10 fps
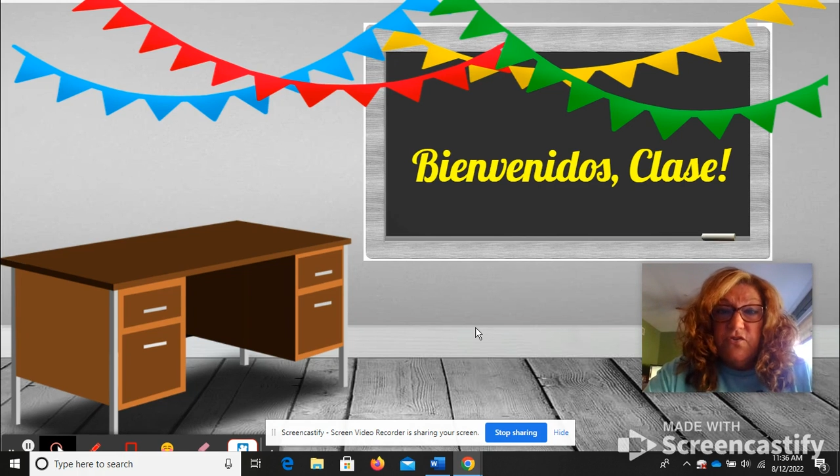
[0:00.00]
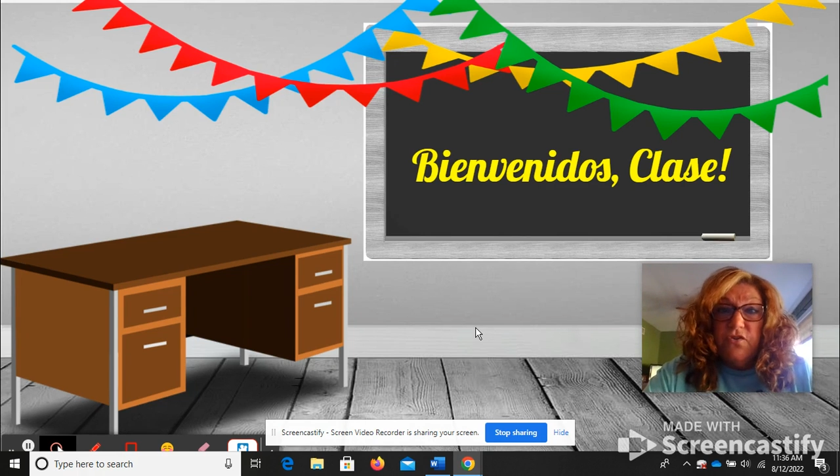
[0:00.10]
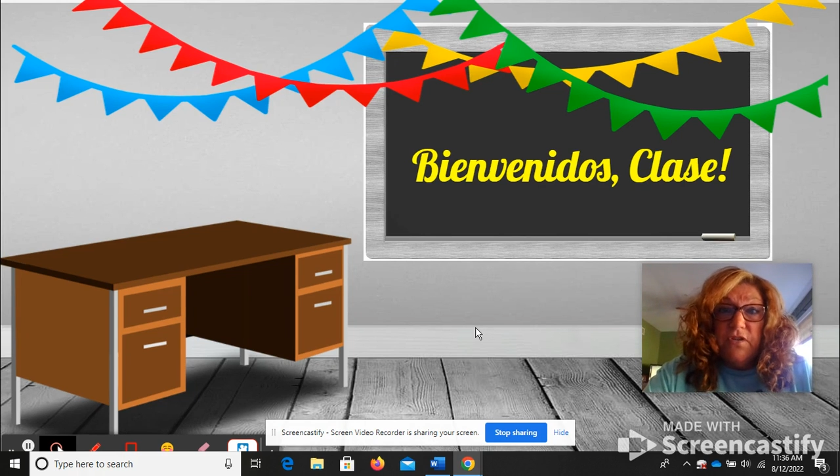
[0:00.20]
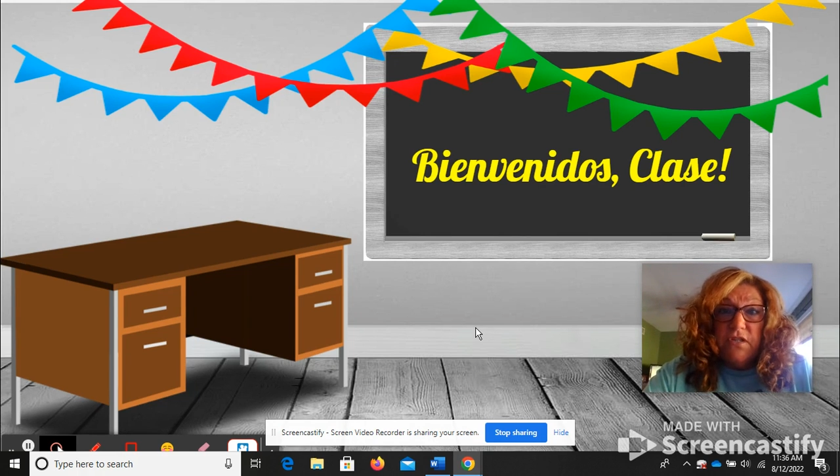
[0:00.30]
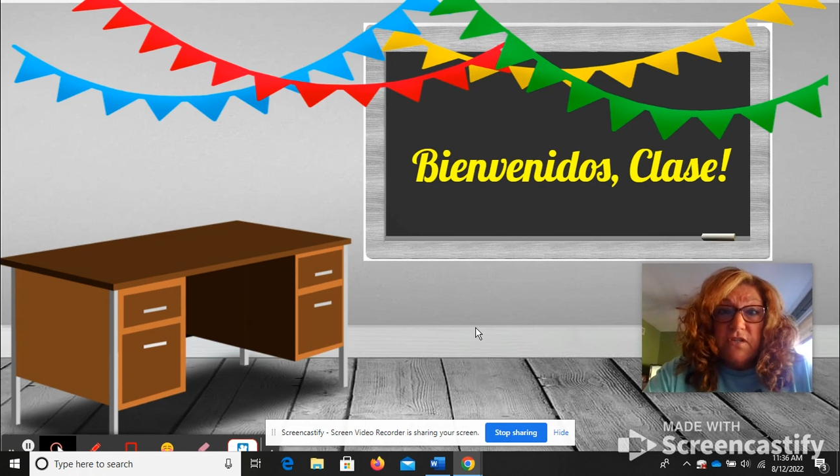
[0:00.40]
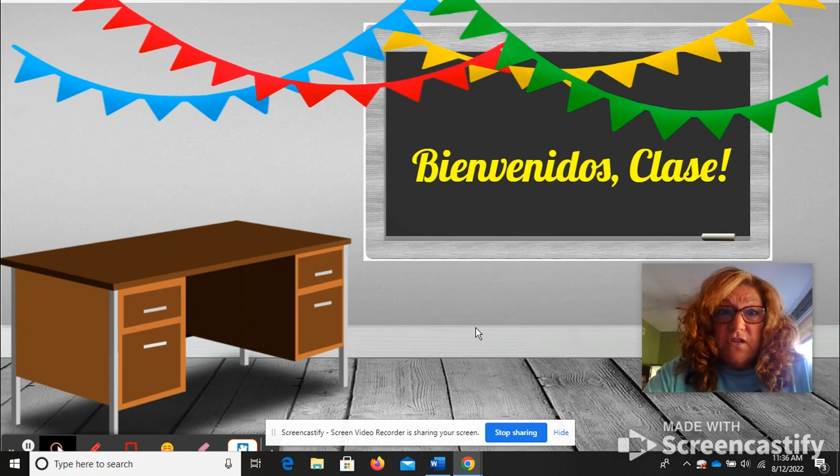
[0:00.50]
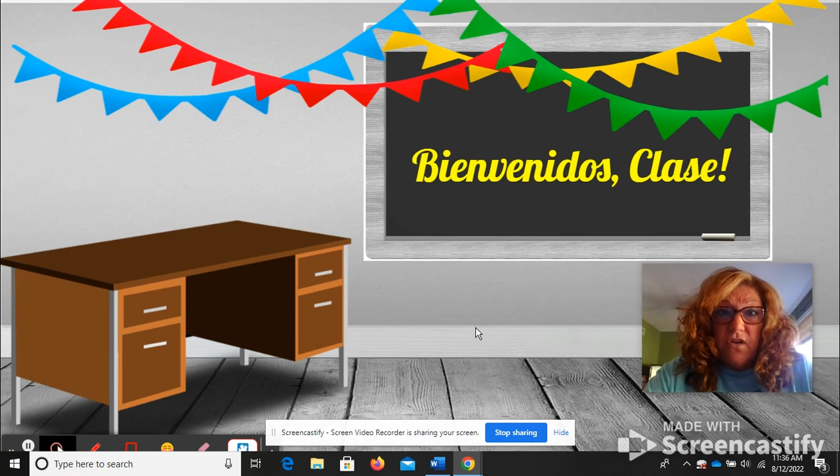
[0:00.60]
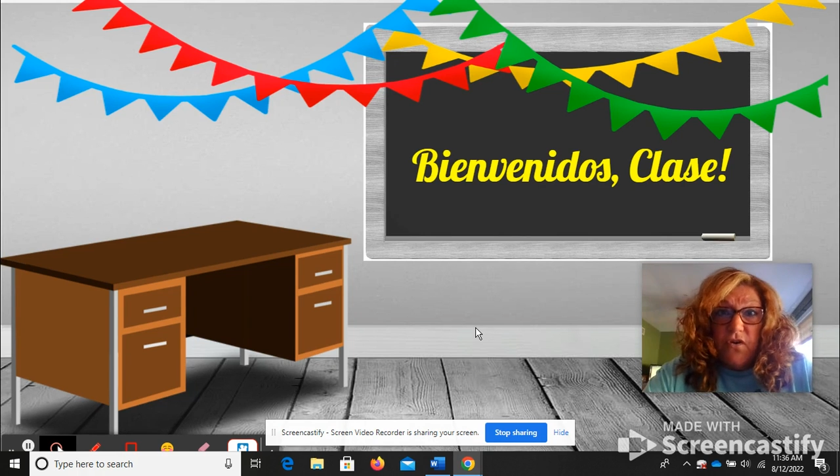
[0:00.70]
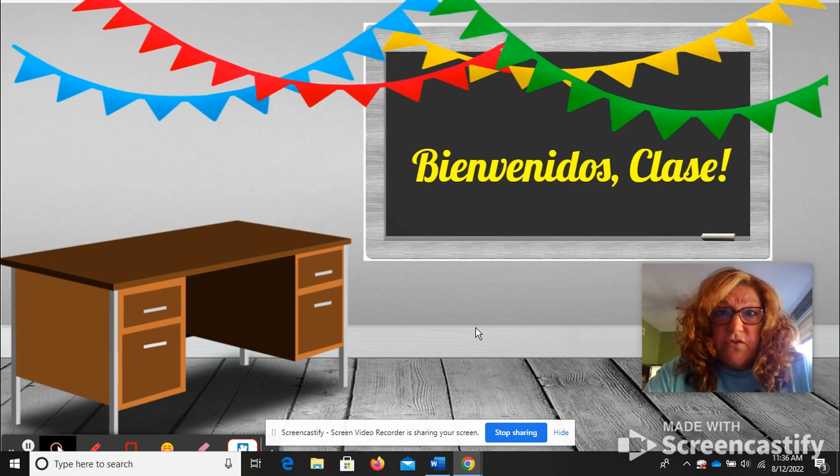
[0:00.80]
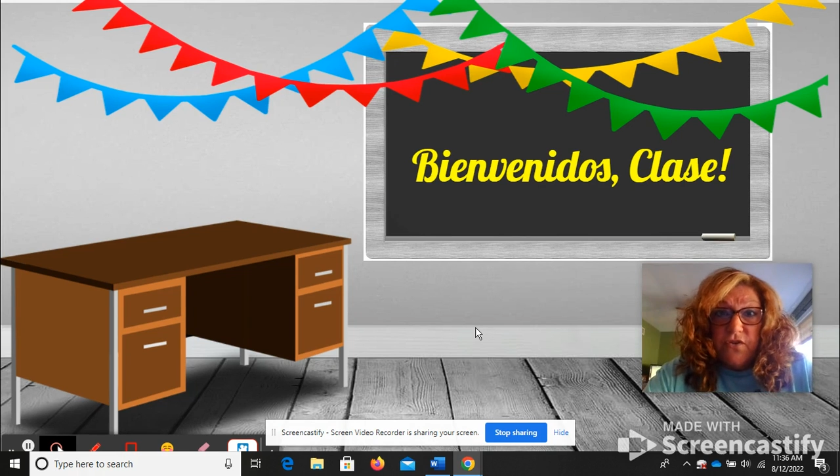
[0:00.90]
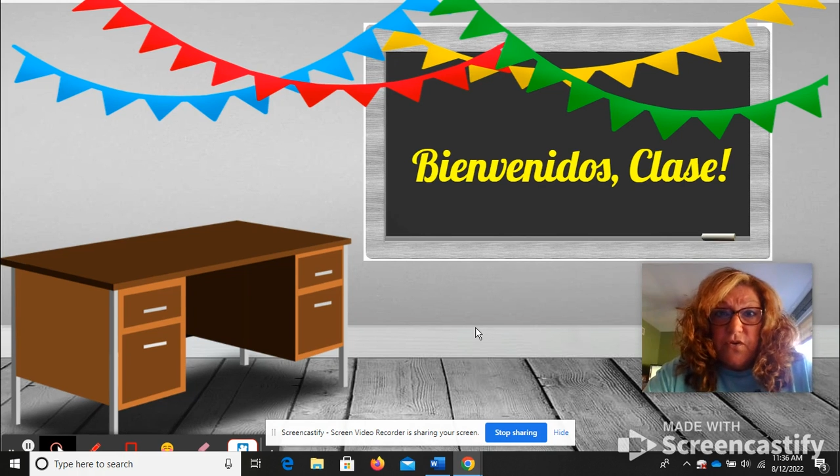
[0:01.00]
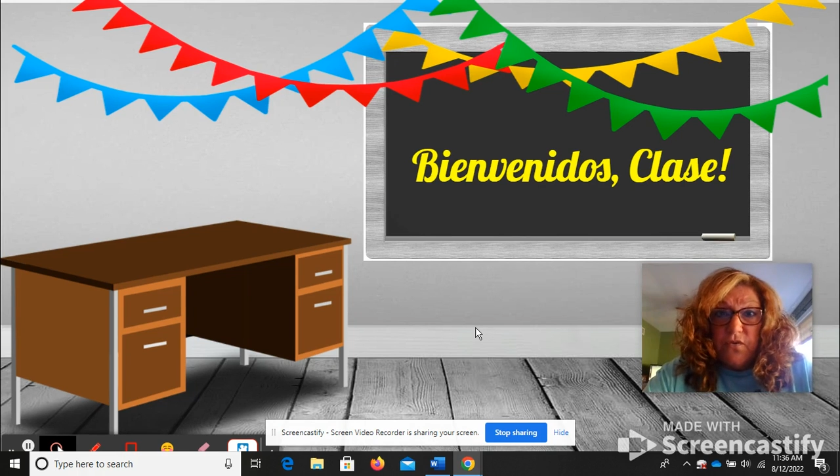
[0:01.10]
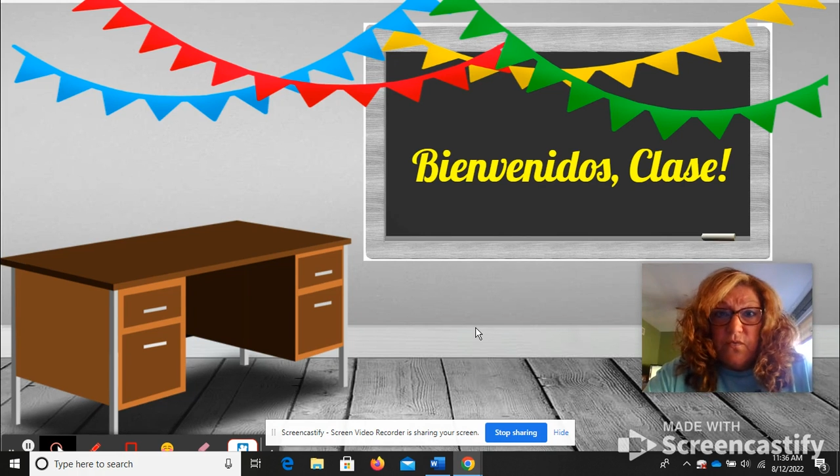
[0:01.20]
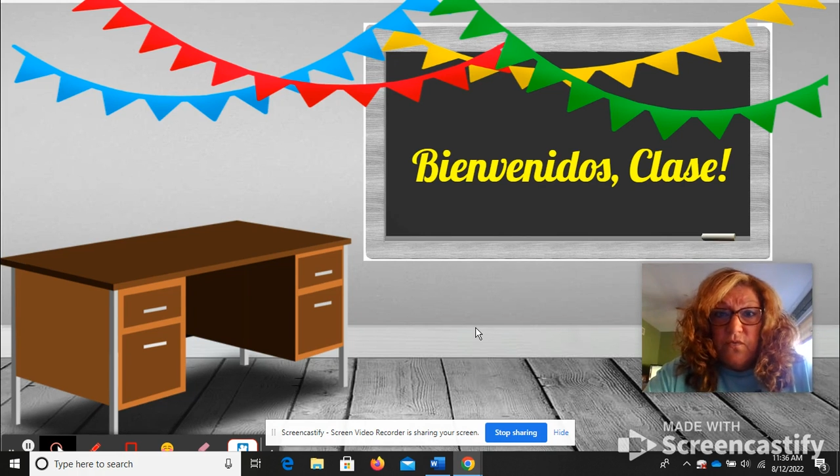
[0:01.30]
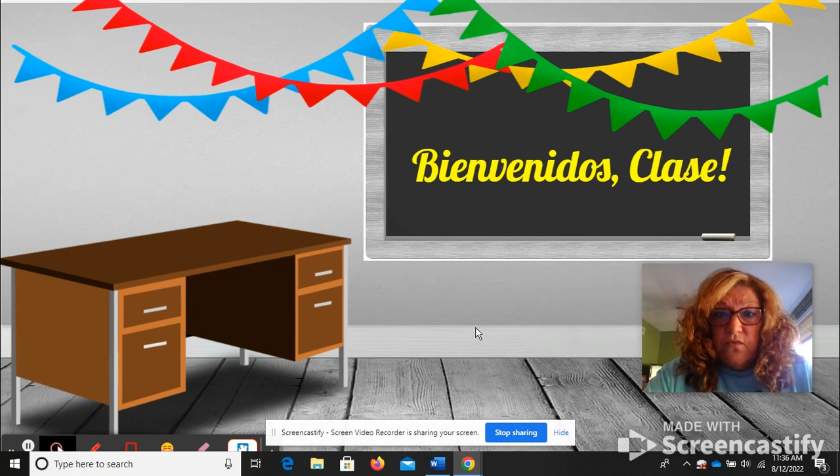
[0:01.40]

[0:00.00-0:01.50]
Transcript: Students can also